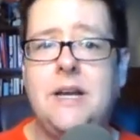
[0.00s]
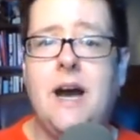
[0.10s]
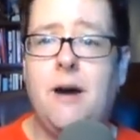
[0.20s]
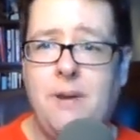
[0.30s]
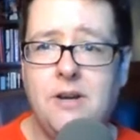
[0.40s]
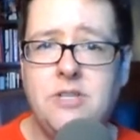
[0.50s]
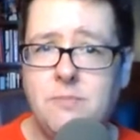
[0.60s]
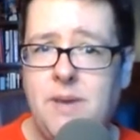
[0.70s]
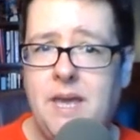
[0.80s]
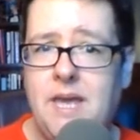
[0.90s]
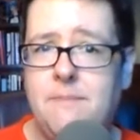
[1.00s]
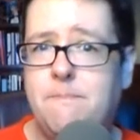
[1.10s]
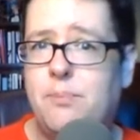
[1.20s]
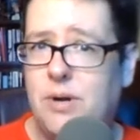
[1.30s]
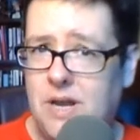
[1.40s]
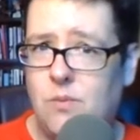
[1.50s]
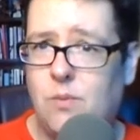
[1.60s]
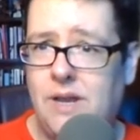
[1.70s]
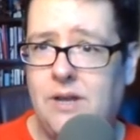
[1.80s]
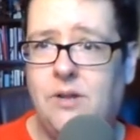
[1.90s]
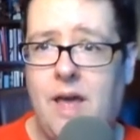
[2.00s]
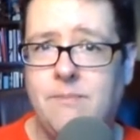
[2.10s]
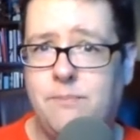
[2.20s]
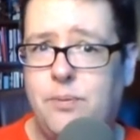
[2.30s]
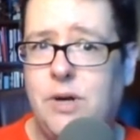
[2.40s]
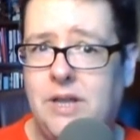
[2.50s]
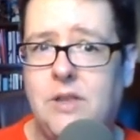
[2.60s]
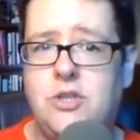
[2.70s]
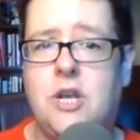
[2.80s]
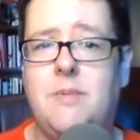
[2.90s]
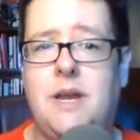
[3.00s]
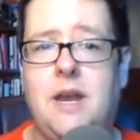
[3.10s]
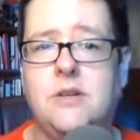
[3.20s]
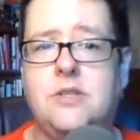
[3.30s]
appears to be pretty real and pretty legitimate here.